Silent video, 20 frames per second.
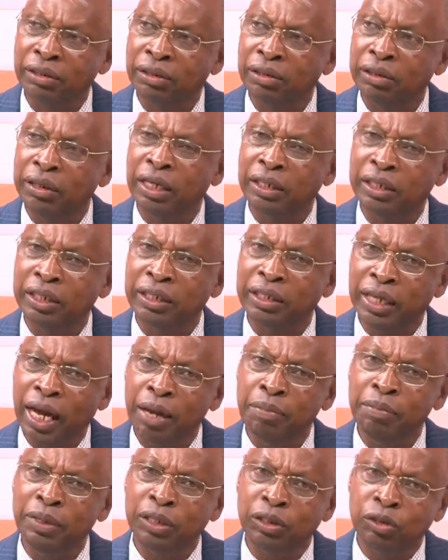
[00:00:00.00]
That's the
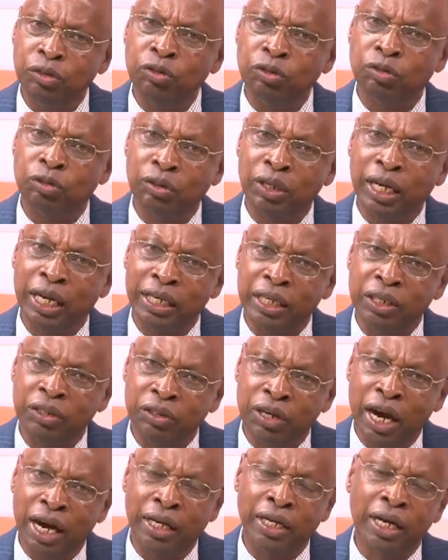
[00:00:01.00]
time it took to get a
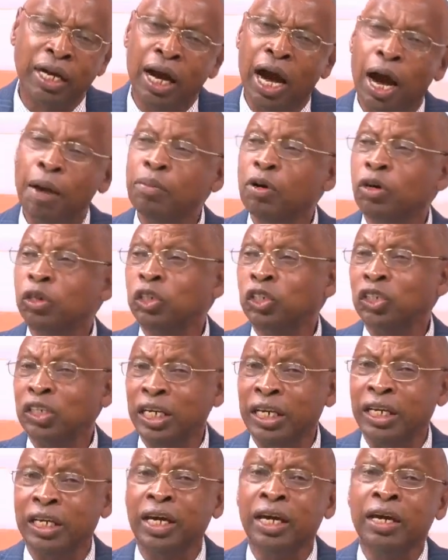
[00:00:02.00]
drug. I'm not
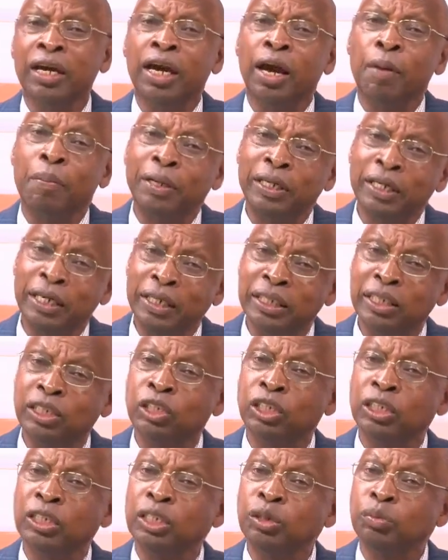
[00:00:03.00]
saying hepatitis
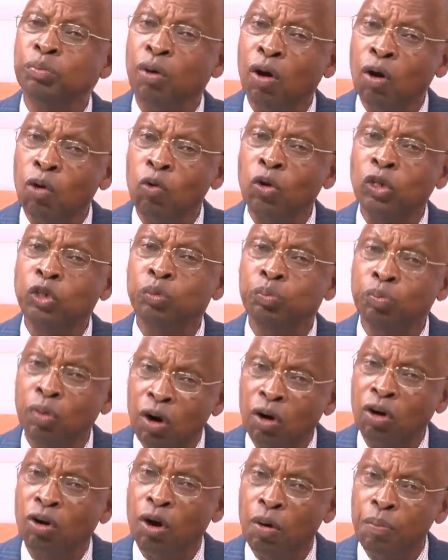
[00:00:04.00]
C more, was
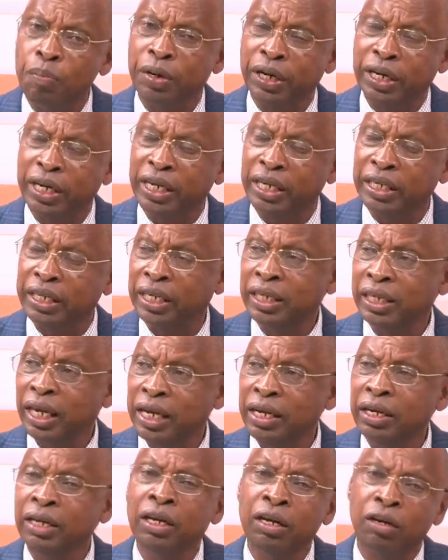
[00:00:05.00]
more complicated
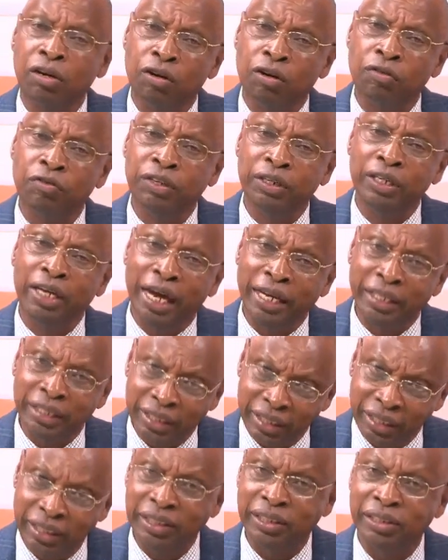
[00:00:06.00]
than
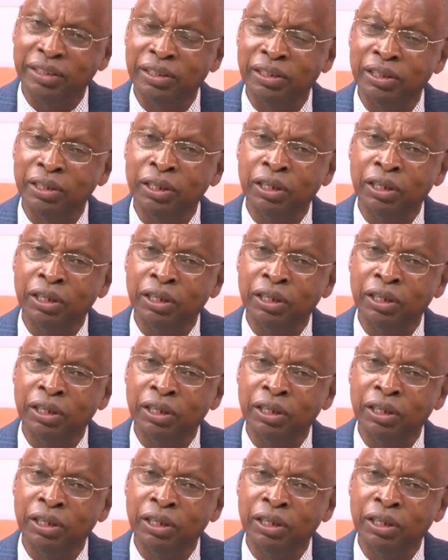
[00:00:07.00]
COVID-19.